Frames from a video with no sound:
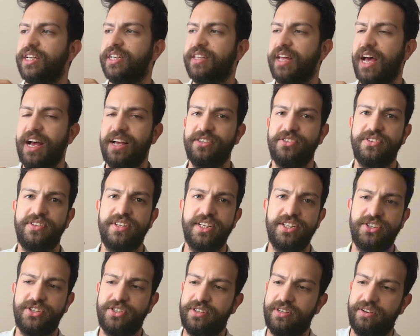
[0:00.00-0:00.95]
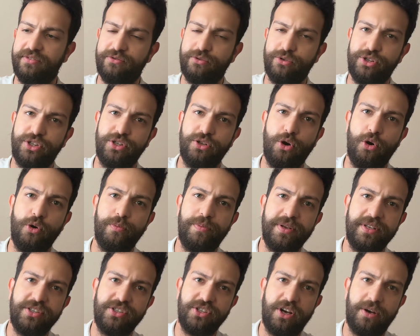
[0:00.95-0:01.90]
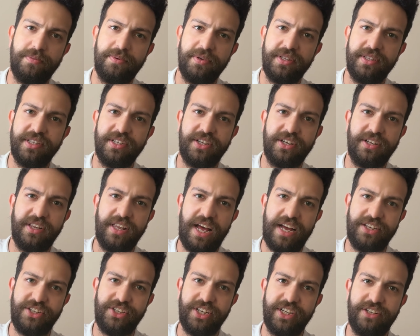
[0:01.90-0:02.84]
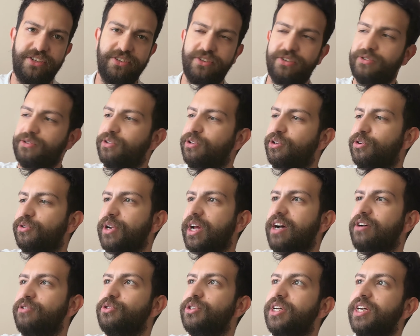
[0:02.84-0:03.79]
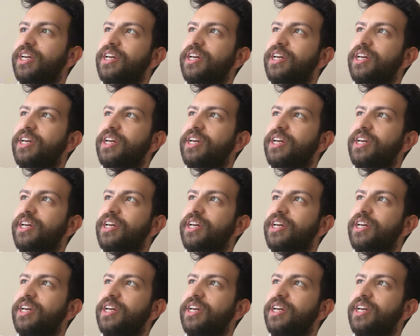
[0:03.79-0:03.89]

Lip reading: It has this, of course, it opens up in the classic, clone house